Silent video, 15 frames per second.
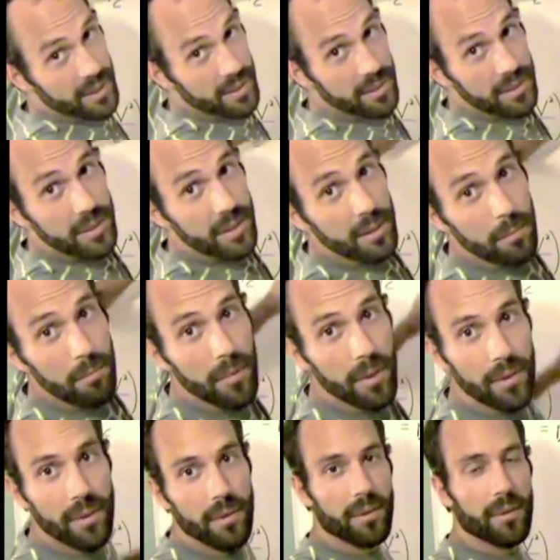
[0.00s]
needs
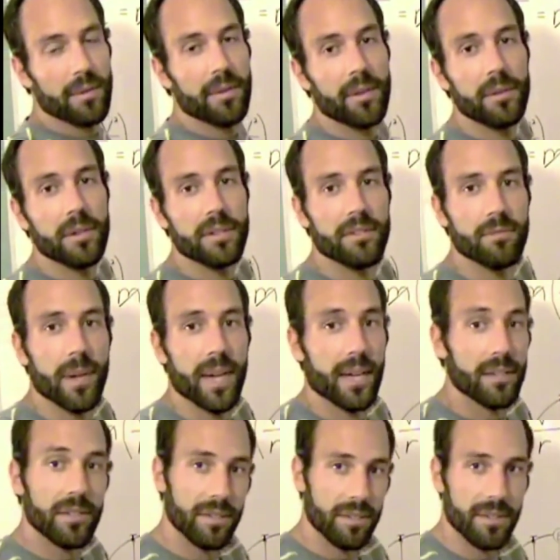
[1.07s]
the units of
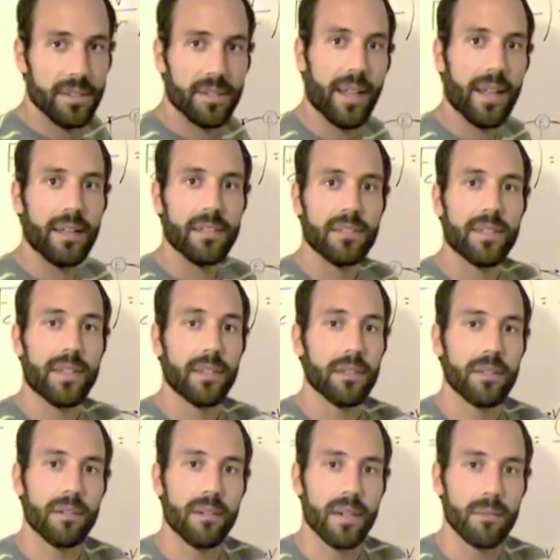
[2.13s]
mass, in this case
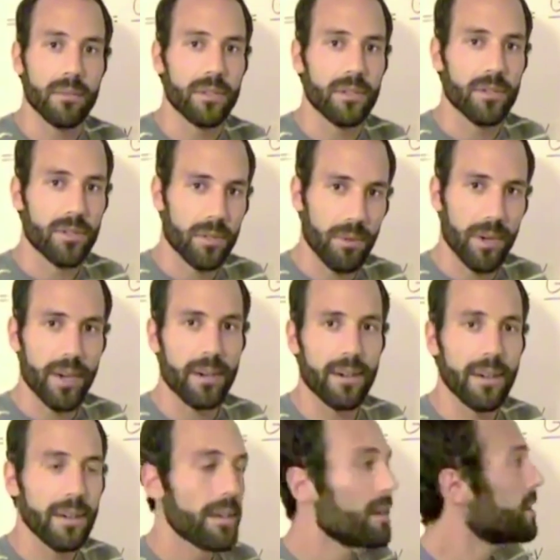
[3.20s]
kilograms squared.